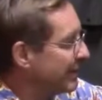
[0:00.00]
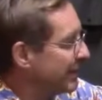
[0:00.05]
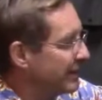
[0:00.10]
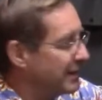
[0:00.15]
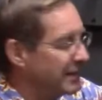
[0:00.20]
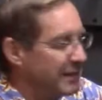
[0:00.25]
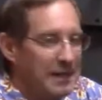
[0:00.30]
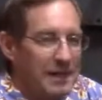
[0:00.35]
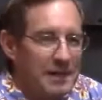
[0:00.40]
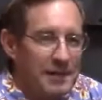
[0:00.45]

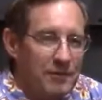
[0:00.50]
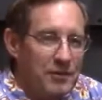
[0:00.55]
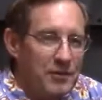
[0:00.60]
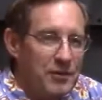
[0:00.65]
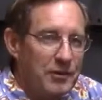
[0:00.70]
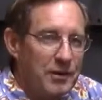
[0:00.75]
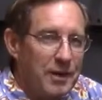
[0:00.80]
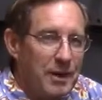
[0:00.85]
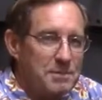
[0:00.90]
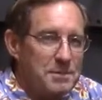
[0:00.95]
Need a few
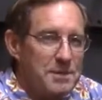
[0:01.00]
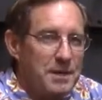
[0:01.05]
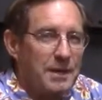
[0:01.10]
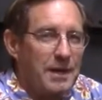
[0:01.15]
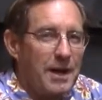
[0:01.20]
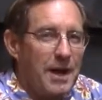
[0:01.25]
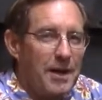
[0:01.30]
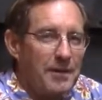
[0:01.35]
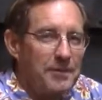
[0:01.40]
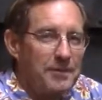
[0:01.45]
cups of
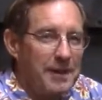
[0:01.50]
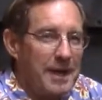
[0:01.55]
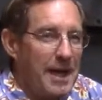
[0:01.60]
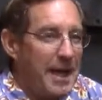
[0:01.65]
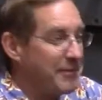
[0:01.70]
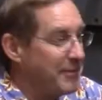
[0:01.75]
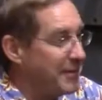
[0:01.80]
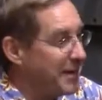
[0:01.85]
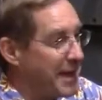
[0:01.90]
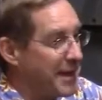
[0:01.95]
coffee.
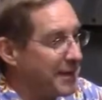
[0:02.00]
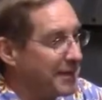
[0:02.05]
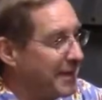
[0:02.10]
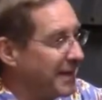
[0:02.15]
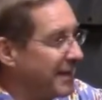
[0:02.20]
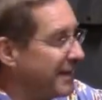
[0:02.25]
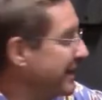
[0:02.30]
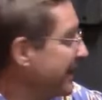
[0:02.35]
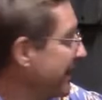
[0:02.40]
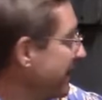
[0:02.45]
Haven't had
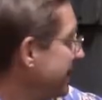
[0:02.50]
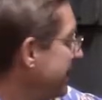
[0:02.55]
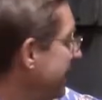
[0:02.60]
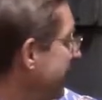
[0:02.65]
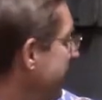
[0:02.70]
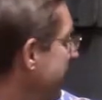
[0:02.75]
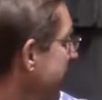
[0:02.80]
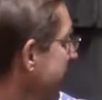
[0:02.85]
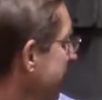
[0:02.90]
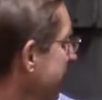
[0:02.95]
that yet
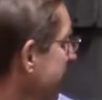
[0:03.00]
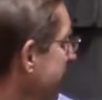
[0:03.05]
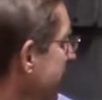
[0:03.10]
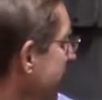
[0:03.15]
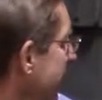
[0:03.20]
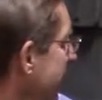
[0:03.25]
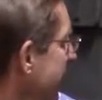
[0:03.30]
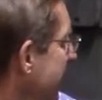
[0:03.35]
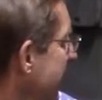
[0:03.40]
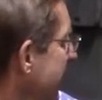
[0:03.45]
today.
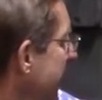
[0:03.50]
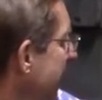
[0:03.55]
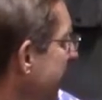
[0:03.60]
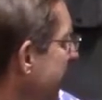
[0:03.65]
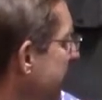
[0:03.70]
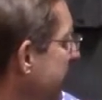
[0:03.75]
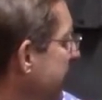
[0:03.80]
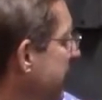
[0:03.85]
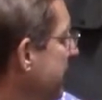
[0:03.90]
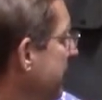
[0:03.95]

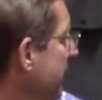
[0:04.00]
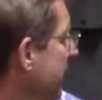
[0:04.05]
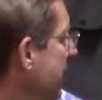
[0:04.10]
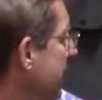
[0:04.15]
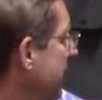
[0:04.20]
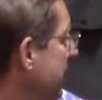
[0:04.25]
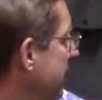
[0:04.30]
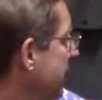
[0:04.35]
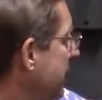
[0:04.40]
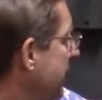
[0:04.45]
at any
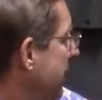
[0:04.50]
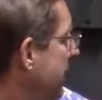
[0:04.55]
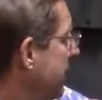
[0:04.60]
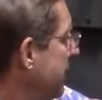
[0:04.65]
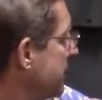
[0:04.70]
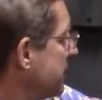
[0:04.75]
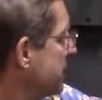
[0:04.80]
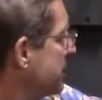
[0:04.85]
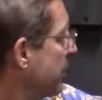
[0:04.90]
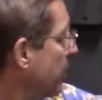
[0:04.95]
rate,
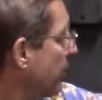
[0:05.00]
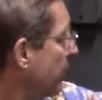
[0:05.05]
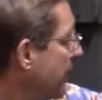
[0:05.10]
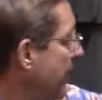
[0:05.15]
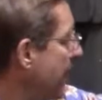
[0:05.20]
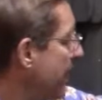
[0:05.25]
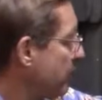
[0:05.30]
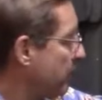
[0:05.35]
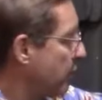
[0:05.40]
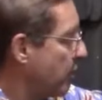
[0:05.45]
so we're going to
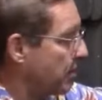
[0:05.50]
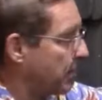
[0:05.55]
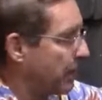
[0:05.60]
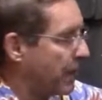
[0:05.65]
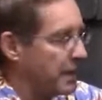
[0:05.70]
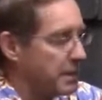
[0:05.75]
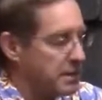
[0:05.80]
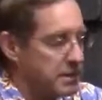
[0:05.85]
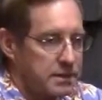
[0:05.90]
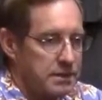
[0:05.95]
have to
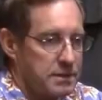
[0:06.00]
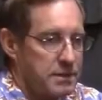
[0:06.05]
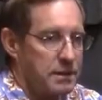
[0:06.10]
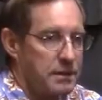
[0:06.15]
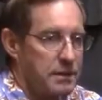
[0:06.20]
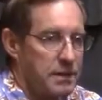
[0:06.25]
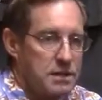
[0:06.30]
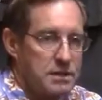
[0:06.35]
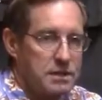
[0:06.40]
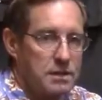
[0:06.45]
replace
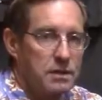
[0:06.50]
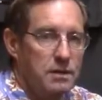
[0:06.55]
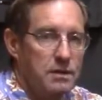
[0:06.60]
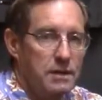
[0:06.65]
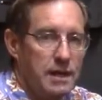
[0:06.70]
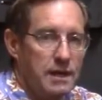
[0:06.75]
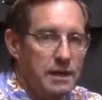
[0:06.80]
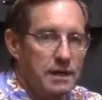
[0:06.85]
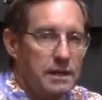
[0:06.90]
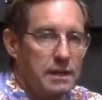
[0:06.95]
this
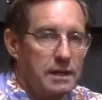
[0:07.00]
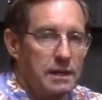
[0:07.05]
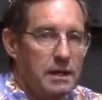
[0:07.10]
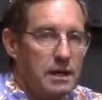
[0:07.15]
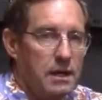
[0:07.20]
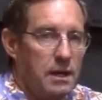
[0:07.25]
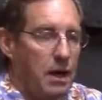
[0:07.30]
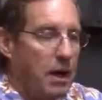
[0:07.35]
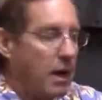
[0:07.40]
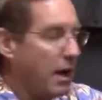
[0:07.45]
unit
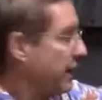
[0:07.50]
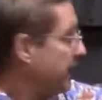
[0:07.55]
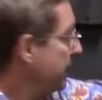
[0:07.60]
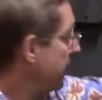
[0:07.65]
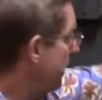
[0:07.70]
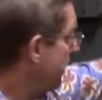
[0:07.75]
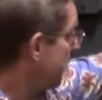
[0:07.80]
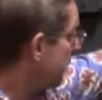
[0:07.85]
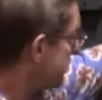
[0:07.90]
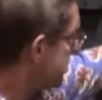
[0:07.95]
on
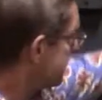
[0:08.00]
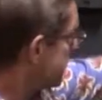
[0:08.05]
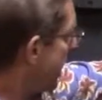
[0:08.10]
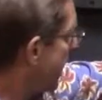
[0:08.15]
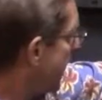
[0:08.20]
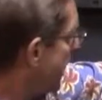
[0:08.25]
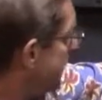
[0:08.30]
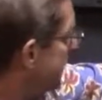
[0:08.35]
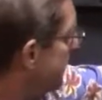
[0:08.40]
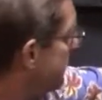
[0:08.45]
the other
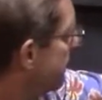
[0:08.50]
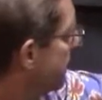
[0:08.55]
side.